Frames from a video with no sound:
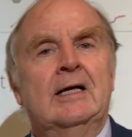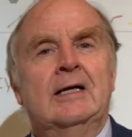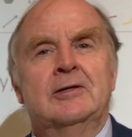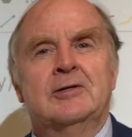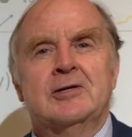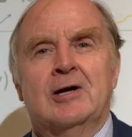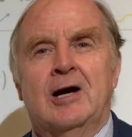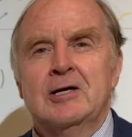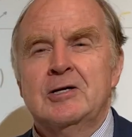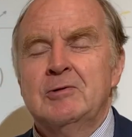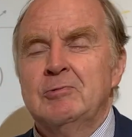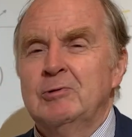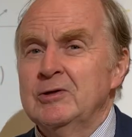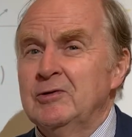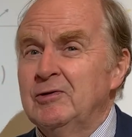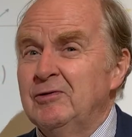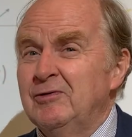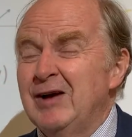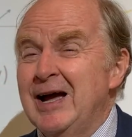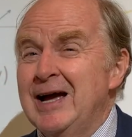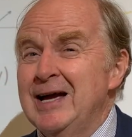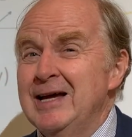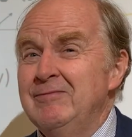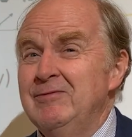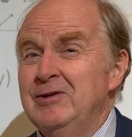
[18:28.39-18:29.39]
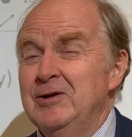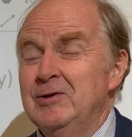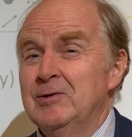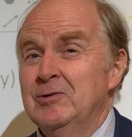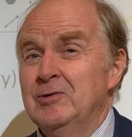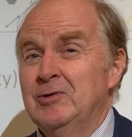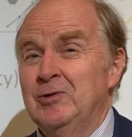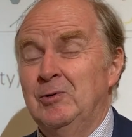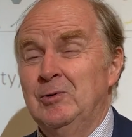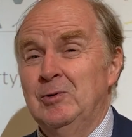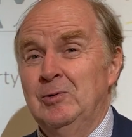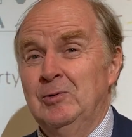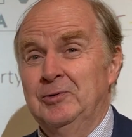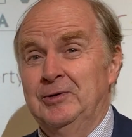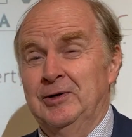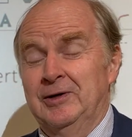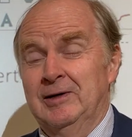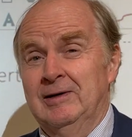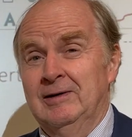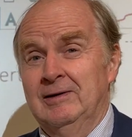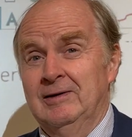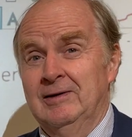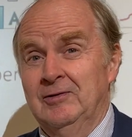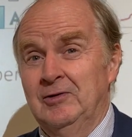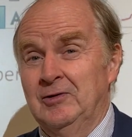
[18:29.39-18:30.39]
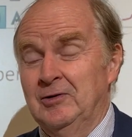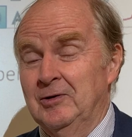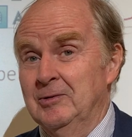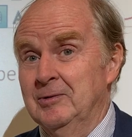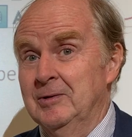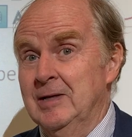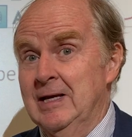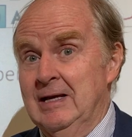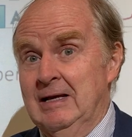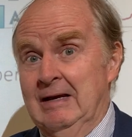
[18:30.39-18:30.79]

Joshua's 5 years older, so